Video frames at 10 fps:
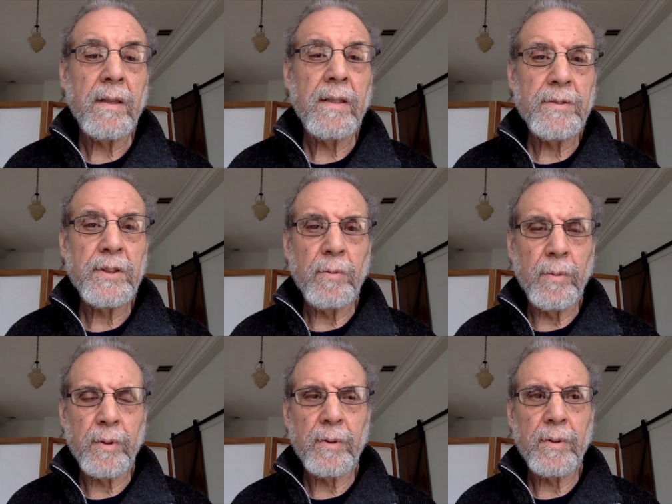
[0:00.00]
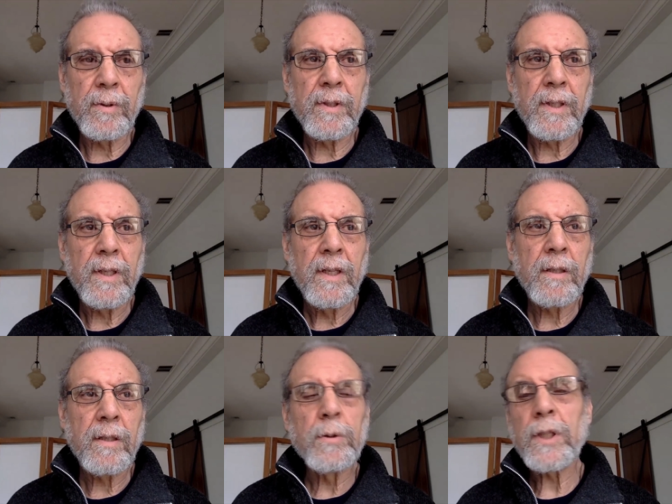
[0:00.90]
lives in the world,
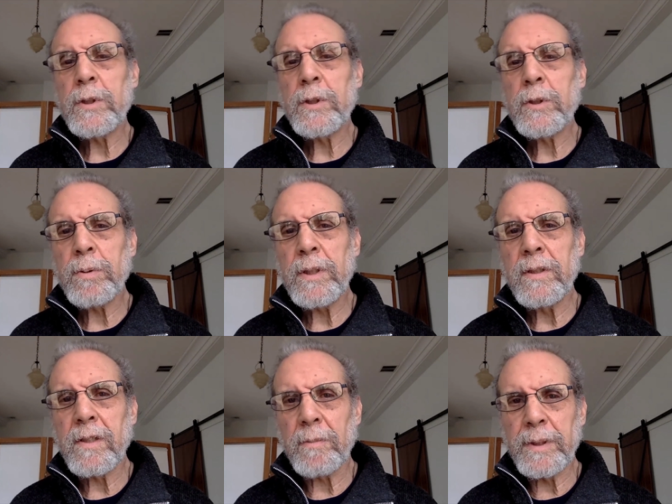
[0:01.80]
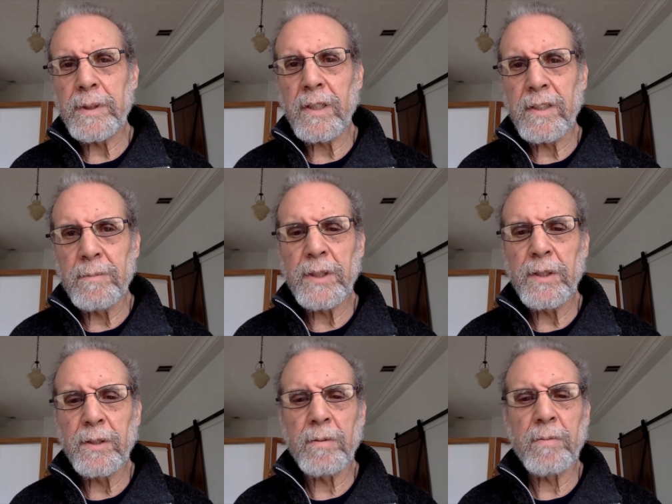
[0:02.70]
goes on retreat a couple of times a
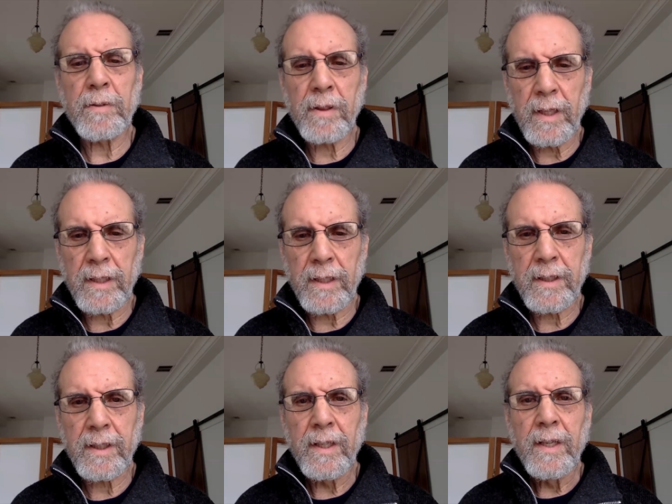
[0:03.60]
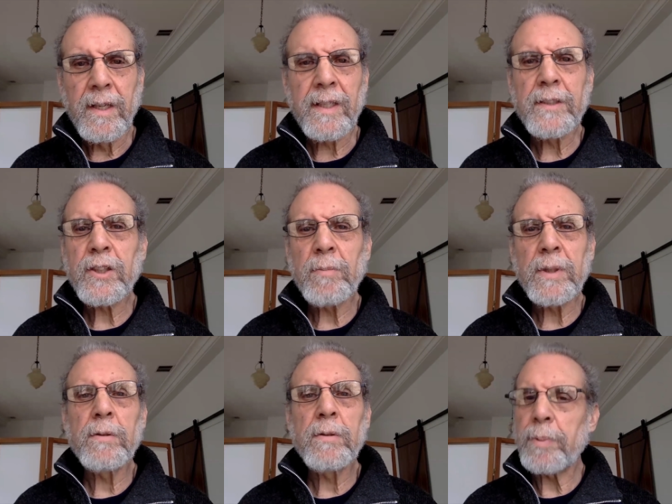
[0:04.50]
year with luck, and
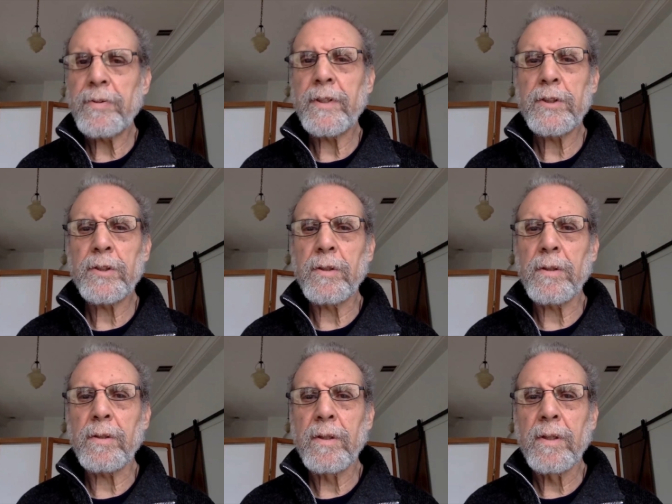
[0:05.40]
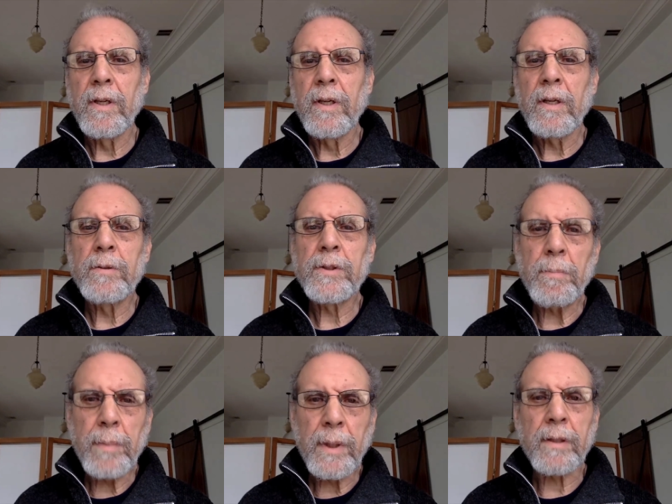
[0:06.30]
someone who's a professional, who's a
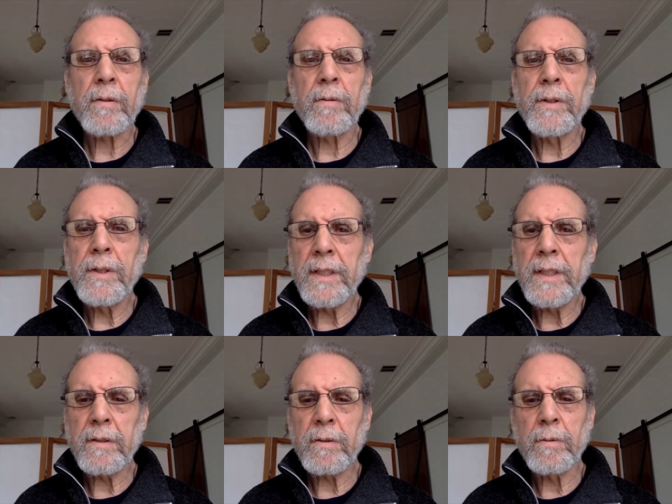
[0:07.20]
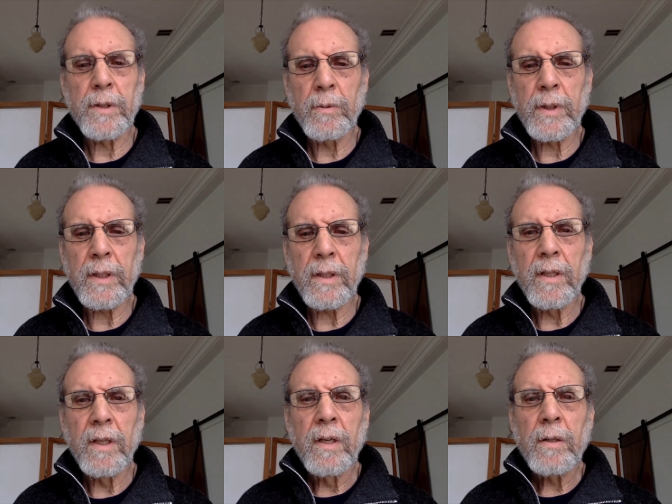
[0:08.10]
monk or a nun or a yogi,
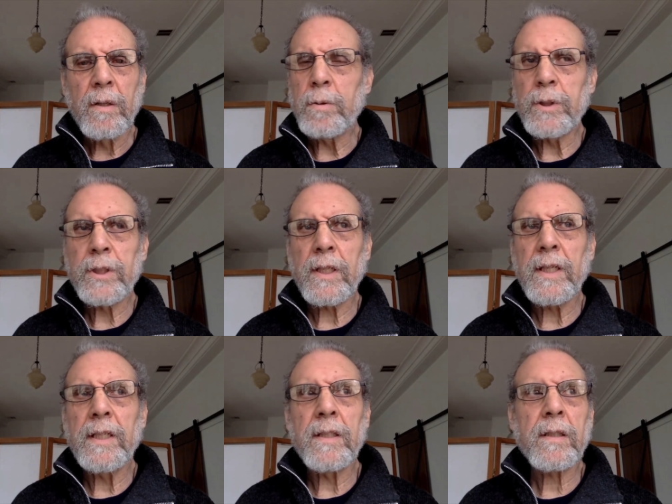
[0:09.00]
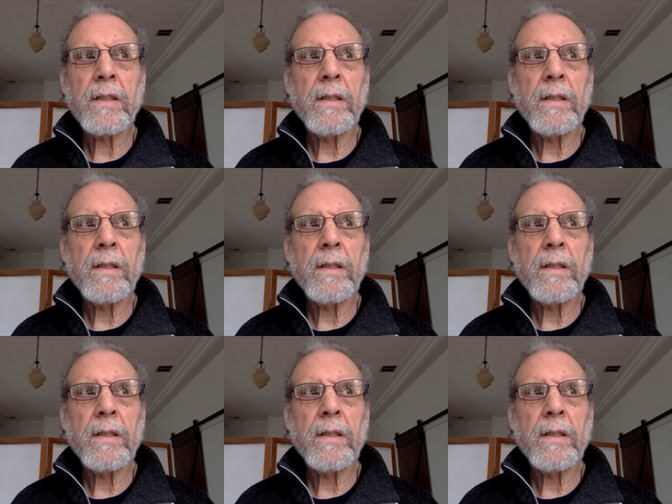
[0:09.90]
who's in a